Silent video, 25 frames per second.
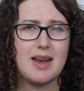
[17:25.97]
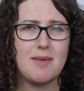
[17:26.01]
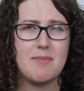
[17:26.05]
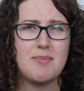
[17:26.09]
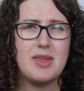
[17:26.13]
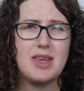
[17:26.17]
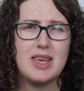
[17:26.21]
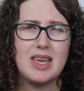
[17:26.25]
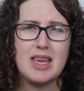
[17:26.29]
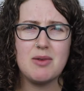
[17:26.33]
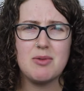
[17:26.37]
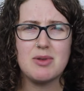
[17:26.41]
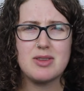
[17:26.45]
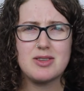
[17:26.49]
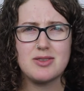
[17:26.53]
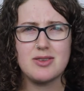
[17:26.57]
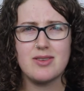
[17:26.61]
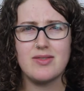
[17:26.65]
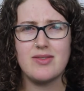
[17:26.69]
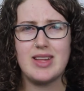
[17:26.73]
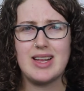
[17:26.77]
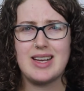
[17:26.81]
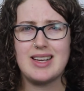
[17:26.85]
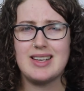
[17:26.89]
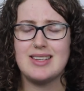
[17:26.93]
I'm thinking with
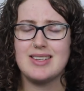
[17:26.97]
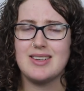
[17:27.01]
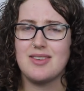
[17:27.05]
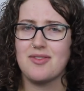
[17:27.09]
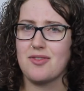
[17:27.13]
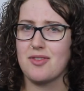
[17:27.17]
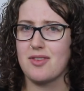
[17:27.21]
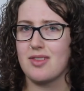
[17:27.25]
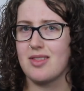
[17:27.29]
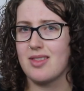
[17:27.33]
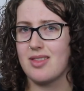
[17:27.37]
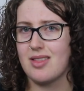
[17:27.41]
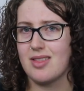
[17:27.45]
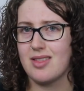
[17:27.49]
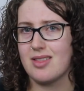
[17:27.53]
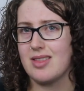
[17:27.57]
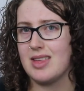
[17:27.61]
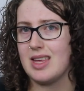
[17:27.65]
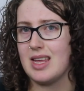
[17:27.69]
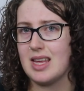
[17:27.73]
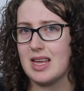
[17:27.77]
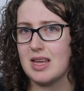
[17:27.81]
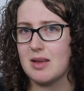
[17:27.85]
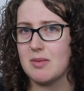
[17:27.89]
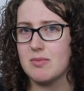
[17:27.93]
sort of like different
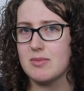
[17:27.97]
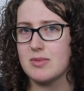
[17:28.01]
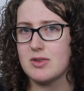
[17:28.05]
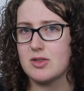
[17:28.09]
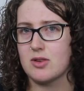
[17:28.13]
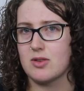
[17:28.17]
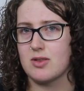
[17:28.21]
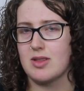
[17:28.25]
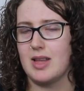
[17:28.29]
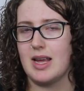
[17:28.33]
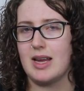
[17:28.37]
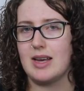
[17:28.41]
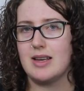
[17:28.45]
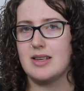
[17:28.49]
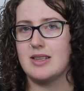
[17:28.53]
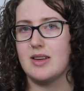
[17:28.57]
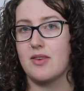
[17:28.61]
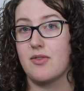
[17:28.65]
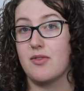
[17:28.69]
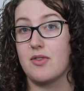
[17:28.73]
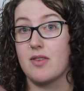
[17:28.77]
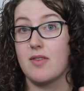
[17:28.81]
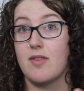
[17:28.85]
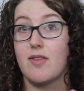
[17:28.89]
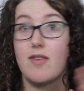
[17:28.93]
themes or like
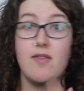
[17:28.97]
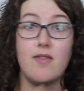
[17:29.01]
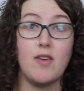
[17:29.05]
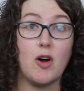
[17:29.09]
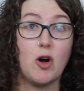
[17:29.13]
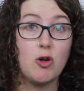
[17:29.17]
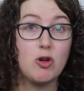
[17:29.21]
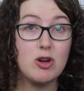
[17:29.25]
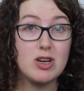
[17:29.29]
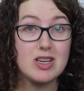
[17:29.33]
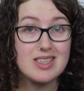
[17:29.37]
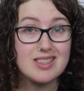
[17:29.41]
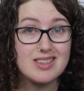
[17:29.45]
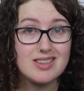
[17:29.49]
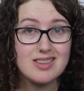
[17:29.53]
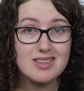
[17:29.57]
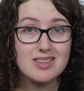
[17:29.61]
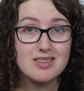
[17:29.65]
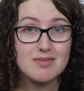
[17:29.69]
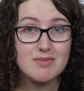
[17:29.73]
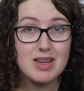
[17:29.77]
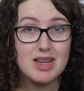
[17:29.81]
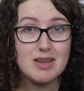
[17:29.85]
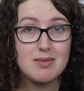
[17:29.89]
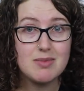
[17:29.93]
different
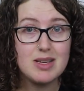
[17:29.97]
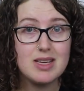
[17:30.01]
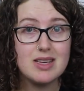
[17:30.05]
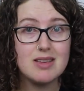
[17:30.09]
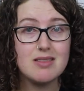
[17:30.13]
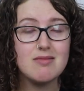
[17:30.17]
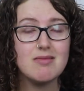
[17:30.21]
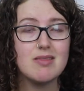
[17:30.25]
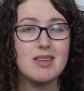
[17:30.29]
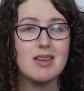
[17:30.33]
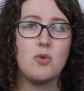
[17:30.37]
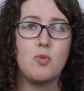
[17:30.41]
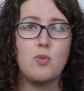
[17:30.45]
focuses maybe.